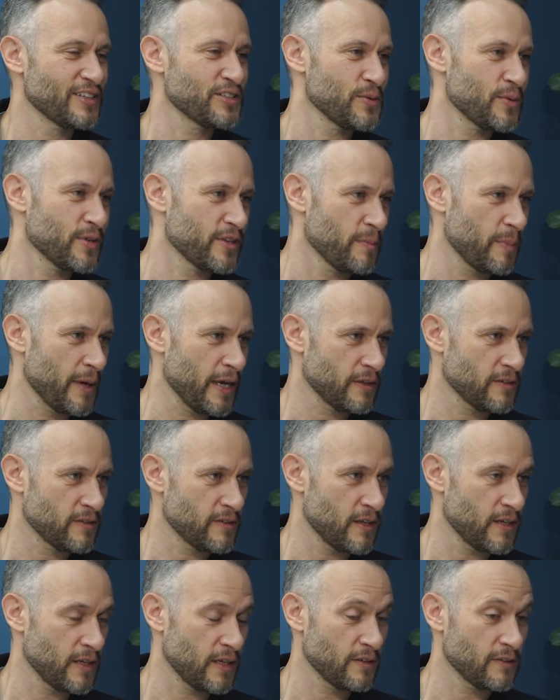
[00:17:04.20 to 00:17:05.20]
issue with the
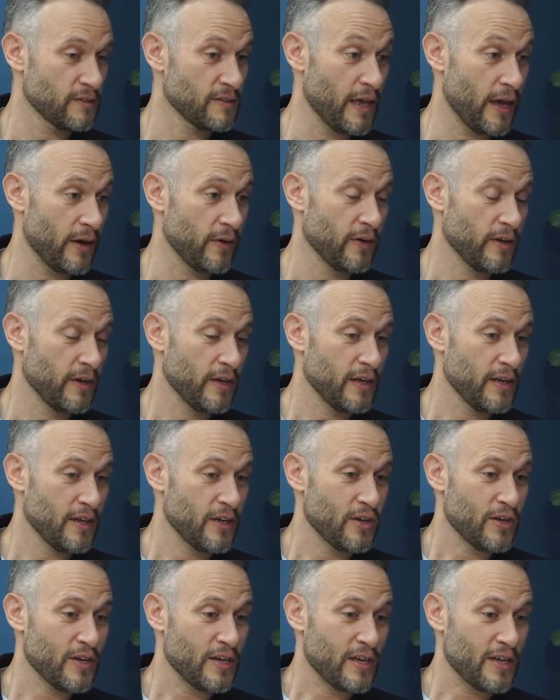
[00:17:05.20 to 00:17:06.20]
Palestinians. Now,
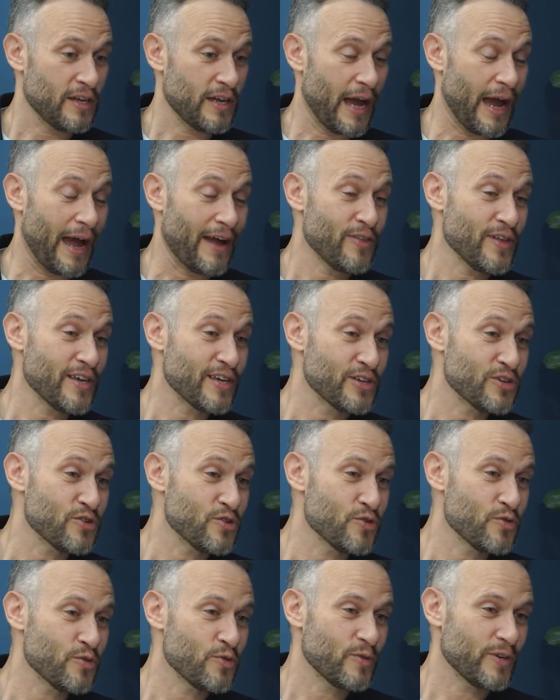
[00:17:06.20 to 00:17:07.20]
I think
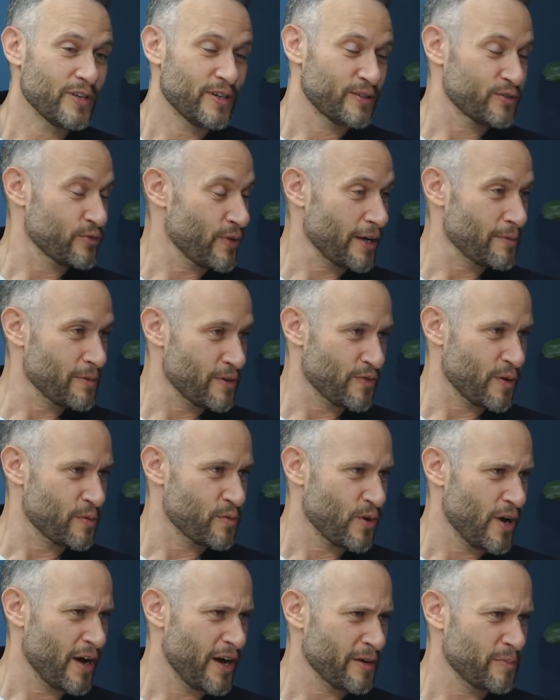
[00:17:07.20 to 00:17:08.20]
you, you correct me if I'm
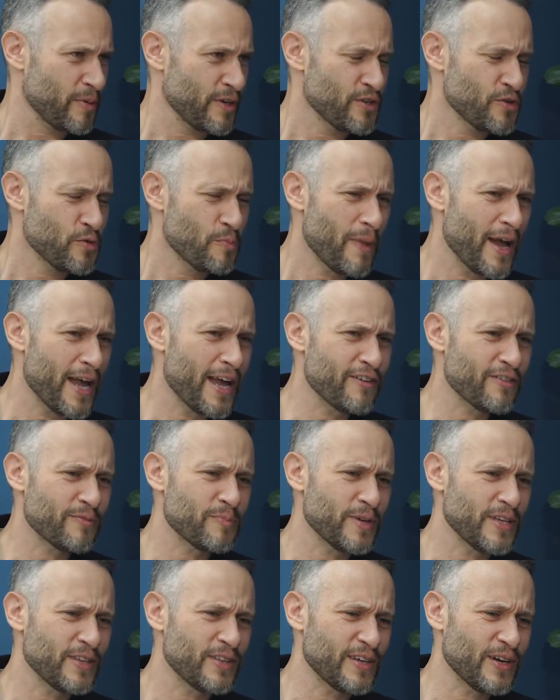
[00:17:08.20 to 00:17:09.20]
wrong, but you may
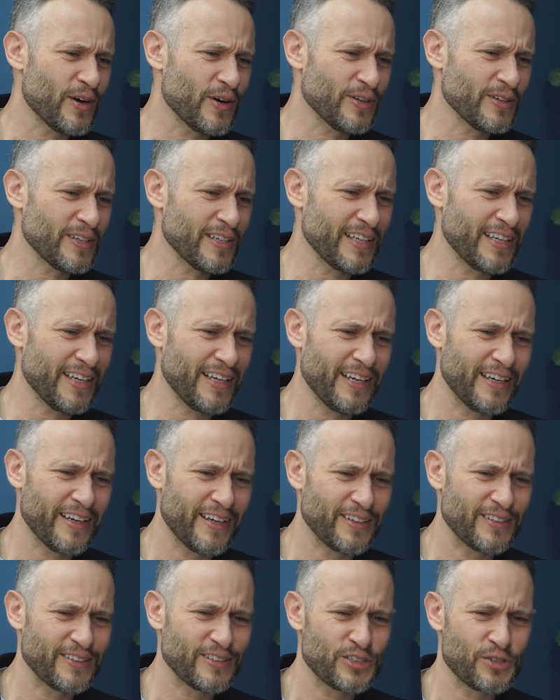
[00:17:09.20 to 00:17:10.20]
be the
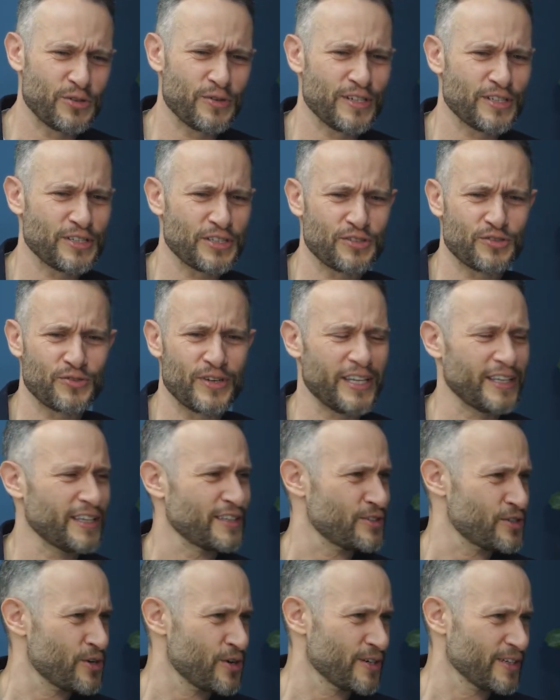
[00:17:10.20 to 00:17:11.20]
only Jewish Israeli
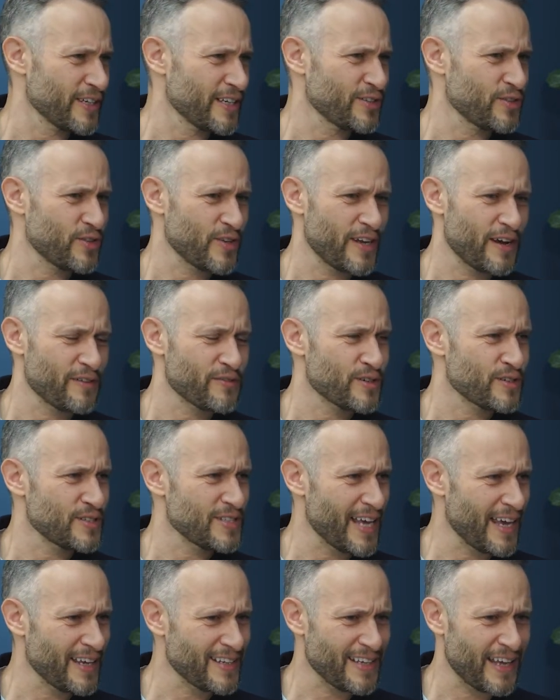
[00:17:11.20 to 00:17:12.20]
journalist that ever
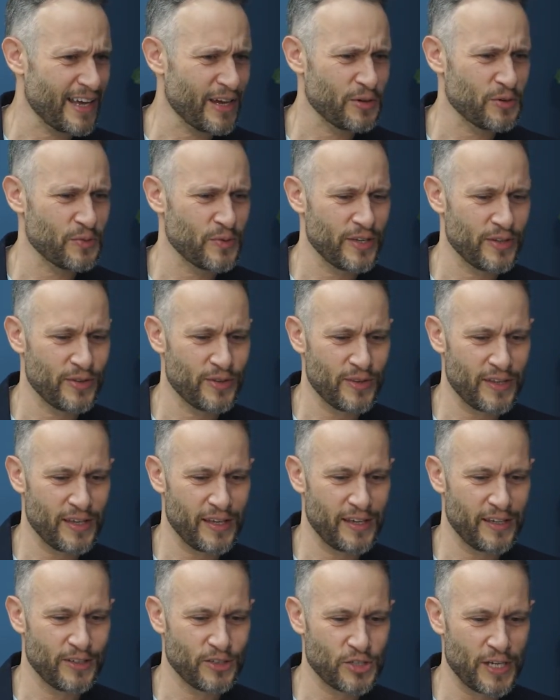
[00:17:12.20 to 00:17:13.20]
sat down with
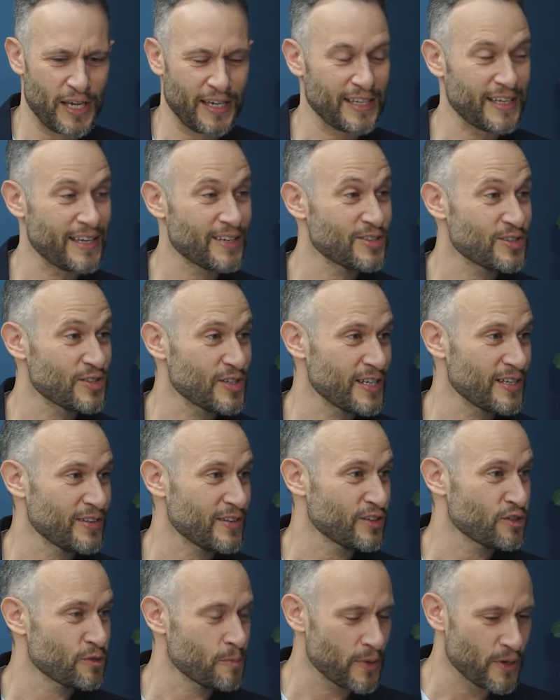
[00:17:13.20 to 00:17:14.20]
uh, Sheikh Yassin,
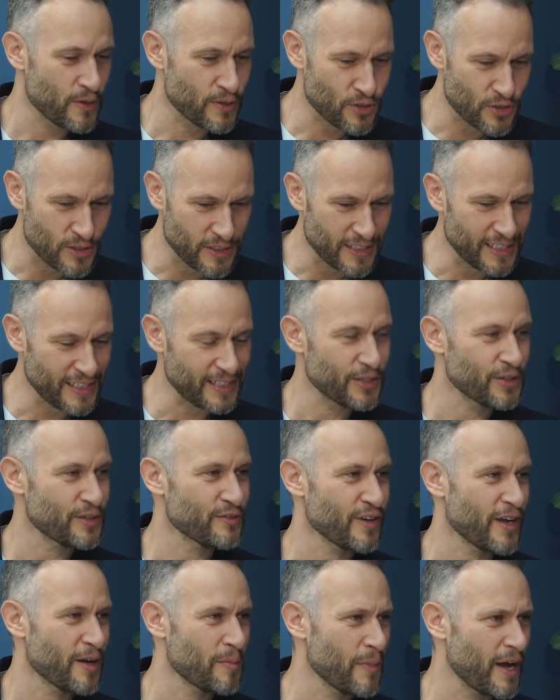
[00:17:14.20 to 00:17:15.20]
the spiritual leader
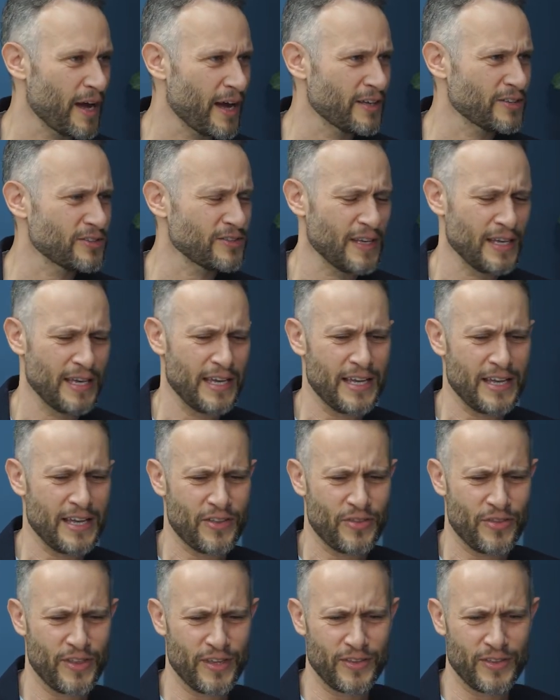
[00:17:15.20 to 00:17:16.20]
of Hamas,
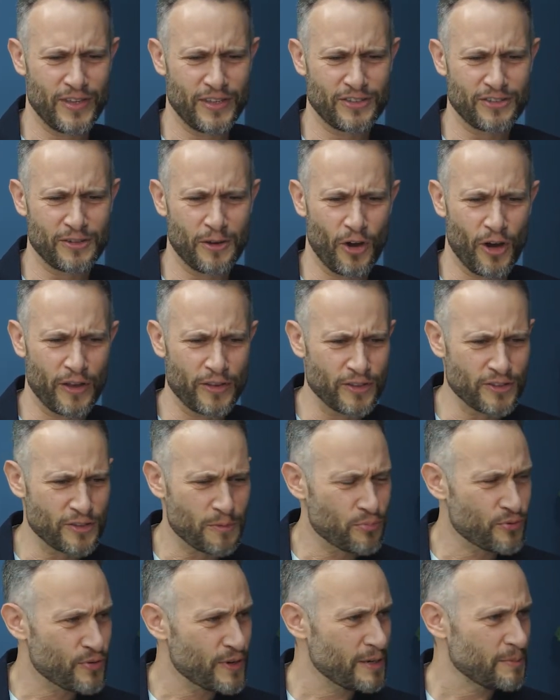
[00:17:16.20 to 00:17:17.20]
the, the, all the
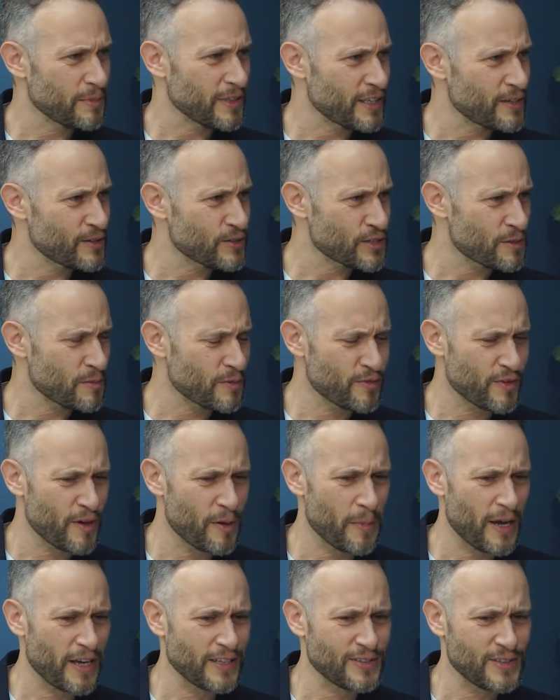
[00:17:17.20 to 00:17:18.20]
supreme leadership of
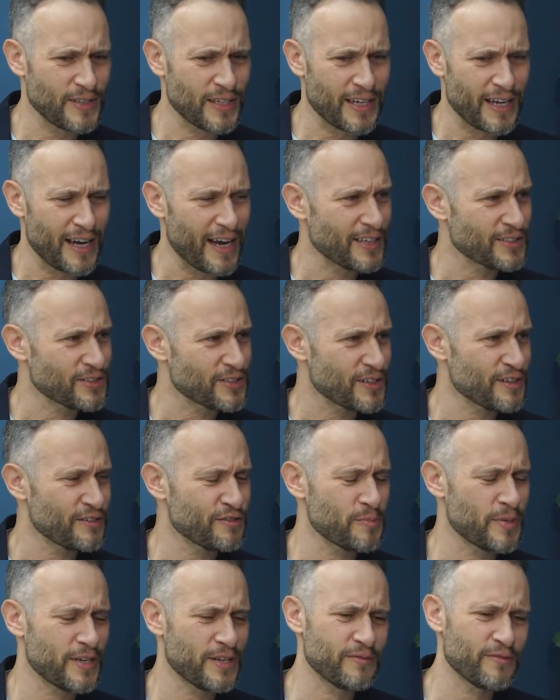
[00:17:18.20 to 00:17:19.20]
Hamas in Gaza.
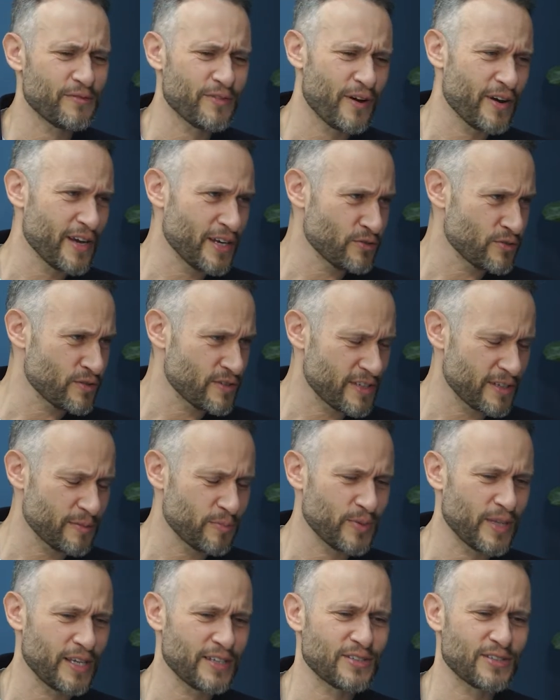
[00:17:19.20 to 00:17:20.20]
You've been in very interesting
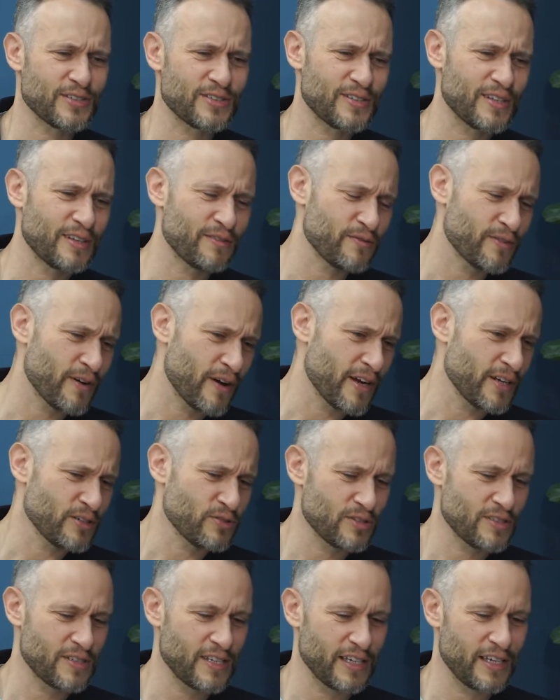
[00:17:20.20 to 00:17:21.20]
places, did very
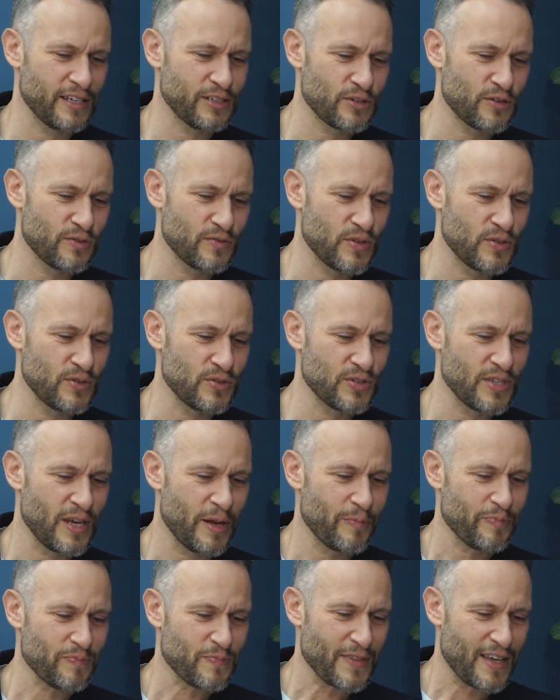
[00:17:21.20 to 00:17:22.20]
interesting interviews.
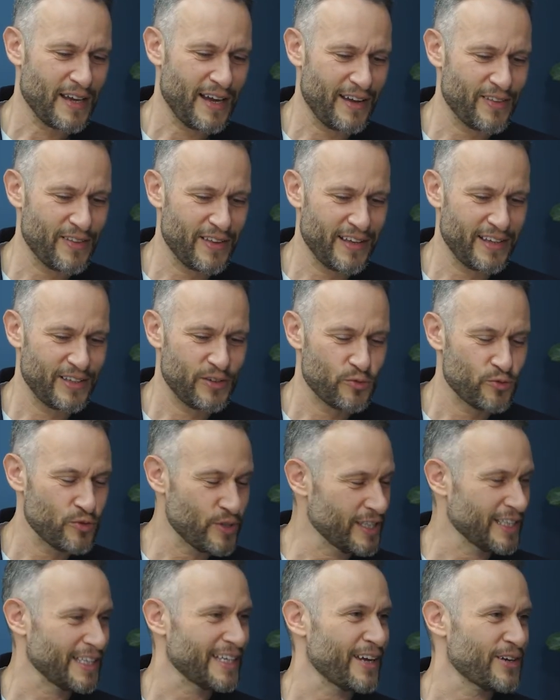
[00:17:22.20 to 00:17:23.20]
I
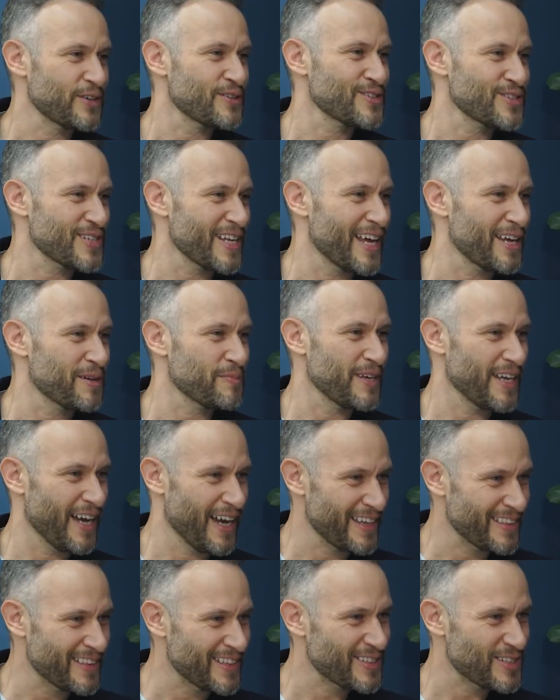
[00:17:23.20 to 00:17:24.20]
really understand
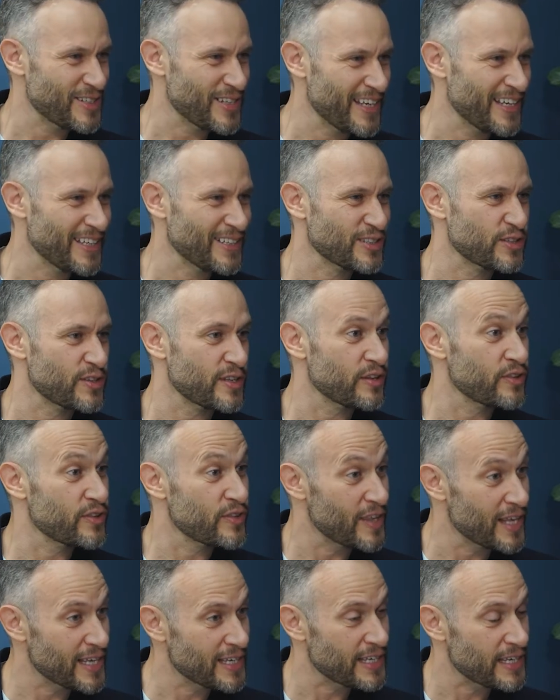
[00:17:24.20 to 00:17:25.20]
behind the scenes the
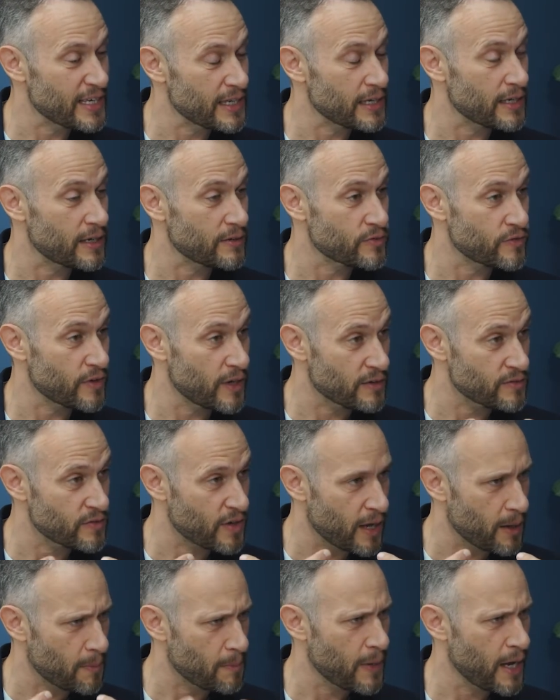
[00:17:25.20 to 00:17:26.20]
thinking of, of
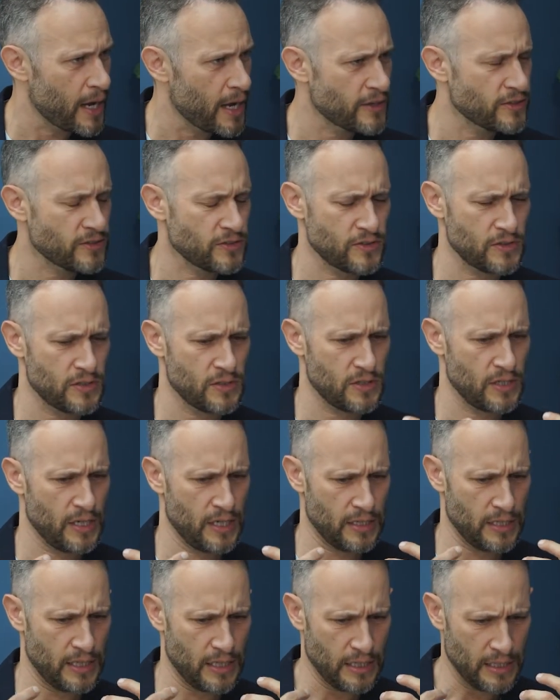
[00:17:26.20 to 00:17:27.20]
Hamas and the,
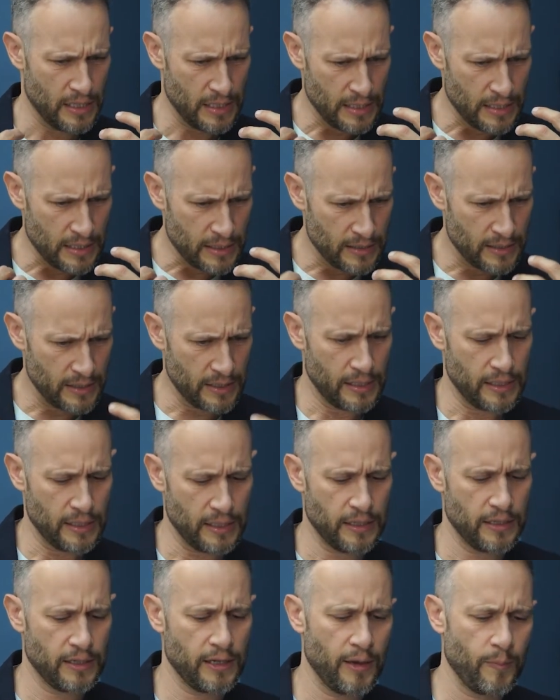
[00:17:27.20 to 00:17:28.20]
and the
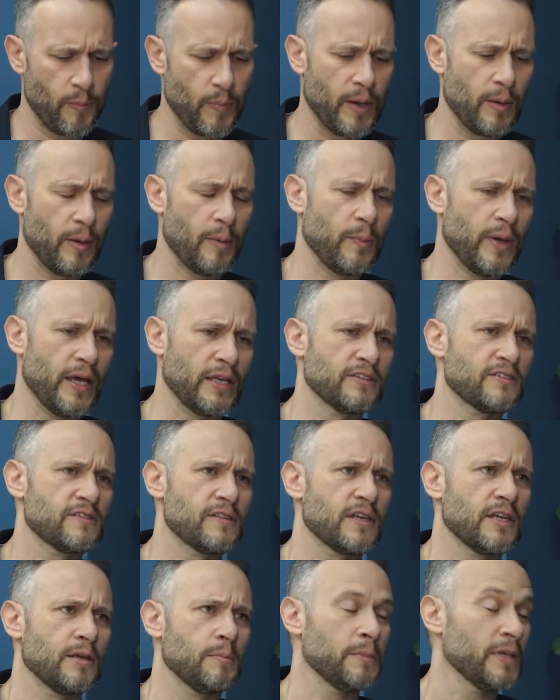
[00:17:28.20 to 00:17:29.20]
the uh,
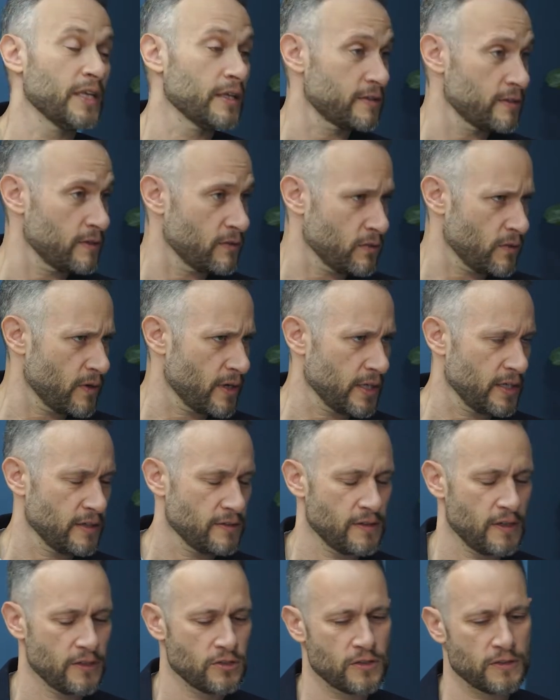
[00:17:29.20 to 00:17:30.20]
Palestinian militant
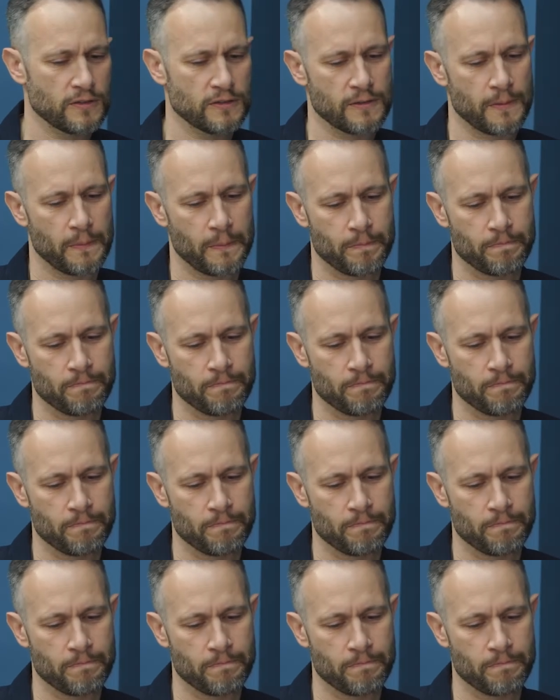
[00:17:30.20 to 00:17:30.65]
organizations.